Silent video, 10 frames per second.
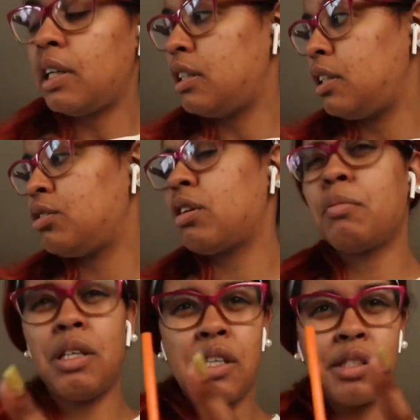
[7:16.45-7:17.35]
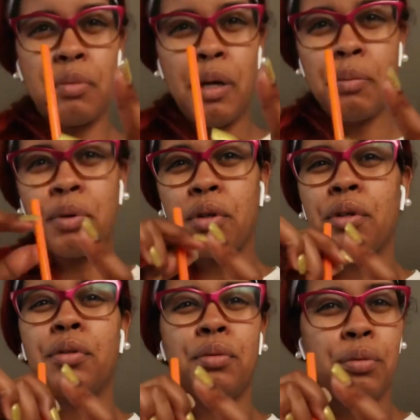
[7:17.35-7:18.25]
I did drink my Dr.
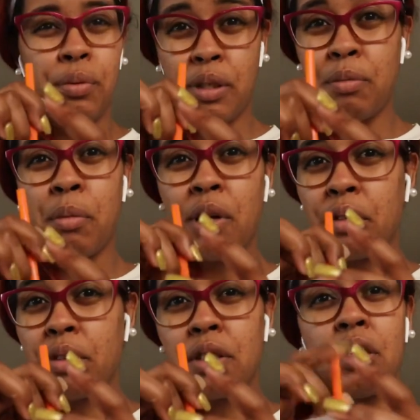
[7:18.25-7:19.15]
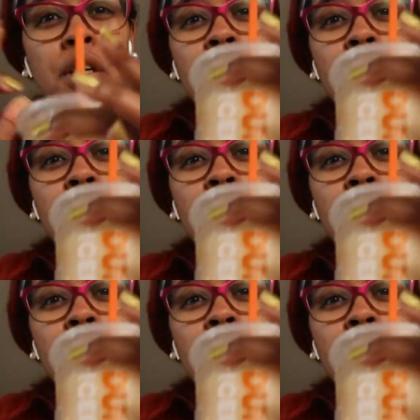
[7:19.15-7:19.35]
Pepper with my breakfast